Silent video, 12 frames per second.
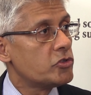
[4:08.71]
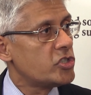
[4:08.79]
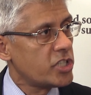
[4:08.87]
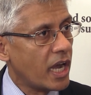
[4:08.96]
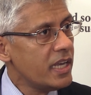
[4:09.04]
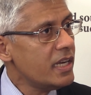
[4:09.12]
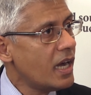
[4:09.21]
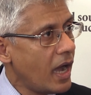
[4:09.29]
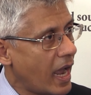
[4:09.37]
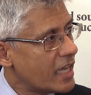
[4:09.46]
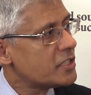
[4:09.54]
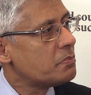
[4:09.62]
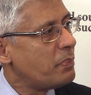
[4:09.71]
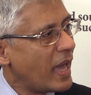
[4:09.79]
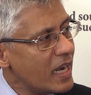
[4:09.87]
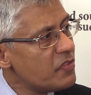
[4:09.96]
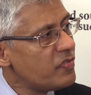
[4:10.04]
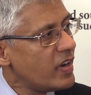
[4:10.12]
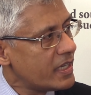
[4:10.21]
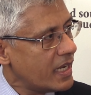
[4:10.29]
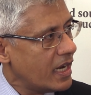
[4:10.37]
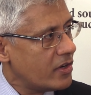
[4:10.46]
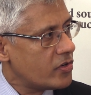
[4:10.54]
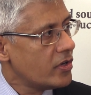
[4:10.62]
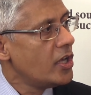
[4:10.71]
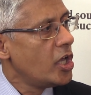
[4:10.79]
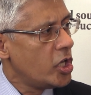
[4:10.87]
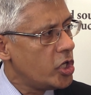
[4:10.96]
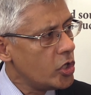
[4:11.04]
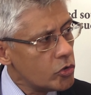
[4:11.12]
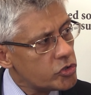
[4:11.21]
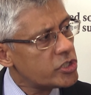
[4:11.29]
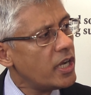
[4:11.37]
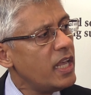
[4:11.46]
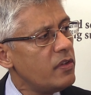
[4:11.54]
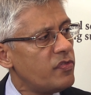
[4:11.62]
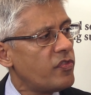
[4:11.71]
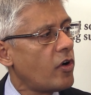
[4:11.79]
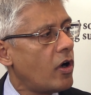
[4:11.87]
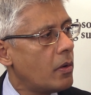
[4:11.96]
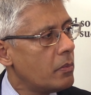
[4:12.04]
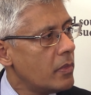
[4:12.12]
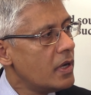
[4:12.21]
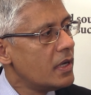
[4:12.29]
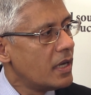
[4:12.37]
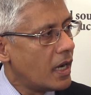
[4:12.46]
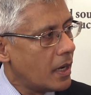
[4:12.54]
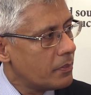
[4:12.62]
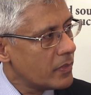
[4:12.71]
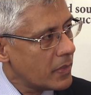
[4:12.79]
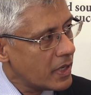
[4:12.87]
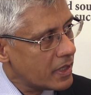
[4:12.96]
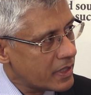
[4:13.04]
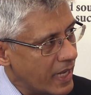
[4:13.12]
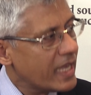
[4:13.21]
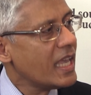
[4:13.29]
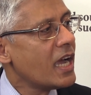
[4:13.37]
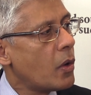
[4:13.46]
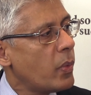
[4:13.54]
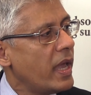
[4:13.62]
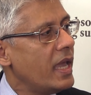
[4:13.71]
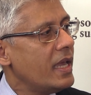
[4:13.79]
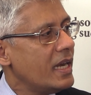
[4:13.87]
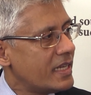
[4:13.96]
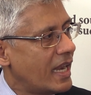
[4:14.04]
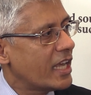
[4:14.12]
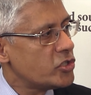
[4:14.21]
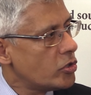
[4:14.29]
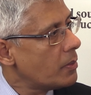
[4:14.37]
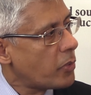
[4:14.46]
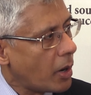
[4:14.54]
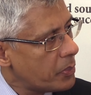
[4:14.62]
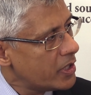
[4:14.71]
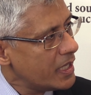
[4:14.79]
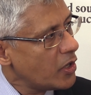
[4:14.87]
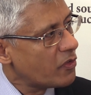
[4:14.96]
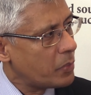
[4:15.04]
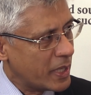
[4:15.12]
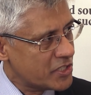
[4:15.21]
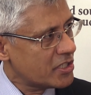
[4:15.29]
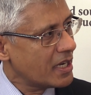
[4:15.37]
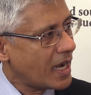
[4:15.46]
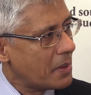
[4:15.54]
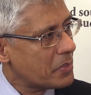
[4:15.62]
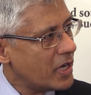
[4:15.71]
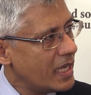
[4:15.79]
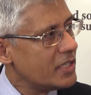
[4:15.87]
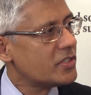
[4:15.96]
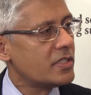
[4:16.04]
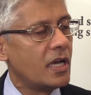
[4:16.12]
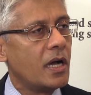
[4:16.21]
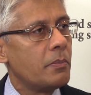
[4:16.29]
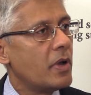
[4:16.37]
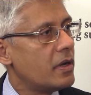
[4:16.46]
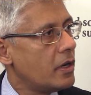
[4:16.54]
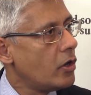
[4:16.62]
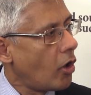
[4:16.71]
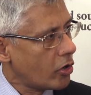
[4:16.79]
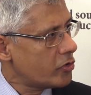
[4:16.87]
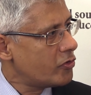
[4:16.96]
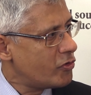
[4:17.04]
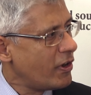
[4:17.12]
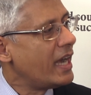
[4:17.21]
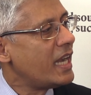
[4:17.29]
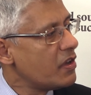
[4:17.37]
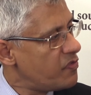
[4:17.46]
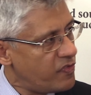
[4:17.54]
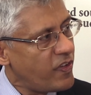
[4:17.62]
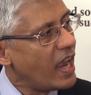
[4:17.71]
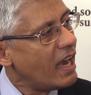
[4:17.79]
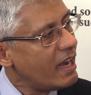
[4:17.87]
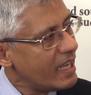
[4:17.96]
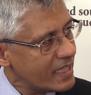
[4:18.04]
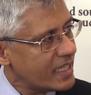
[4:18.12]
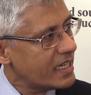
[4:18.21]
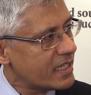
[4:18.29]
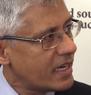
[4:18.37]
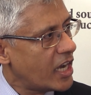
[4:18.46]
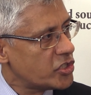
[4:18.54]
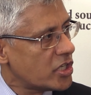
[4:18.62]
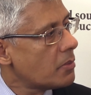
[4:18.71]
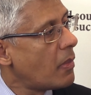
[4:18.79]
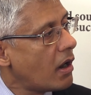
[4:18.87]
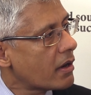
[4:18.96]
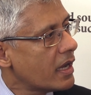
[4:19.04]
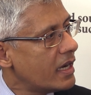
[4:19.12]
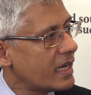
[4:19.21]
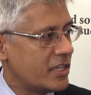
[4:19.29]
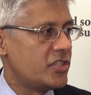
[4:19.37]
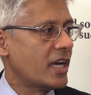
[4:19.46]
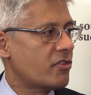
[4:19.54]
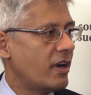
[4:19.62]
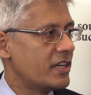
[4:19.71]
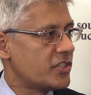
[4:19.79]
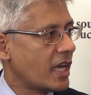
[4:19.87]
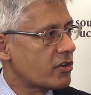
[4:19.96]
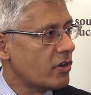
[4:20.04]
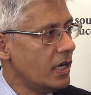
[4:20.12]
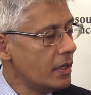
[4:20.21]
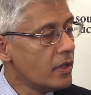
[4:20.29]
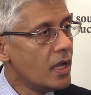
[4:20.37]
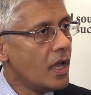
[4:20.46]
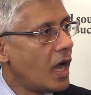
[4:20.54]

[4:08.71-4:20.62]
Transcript: Now, China has benefited hugely from uh, taking away intellectual property of Western companies, uh, not trading fairly in the international market, et cetera, et cetera.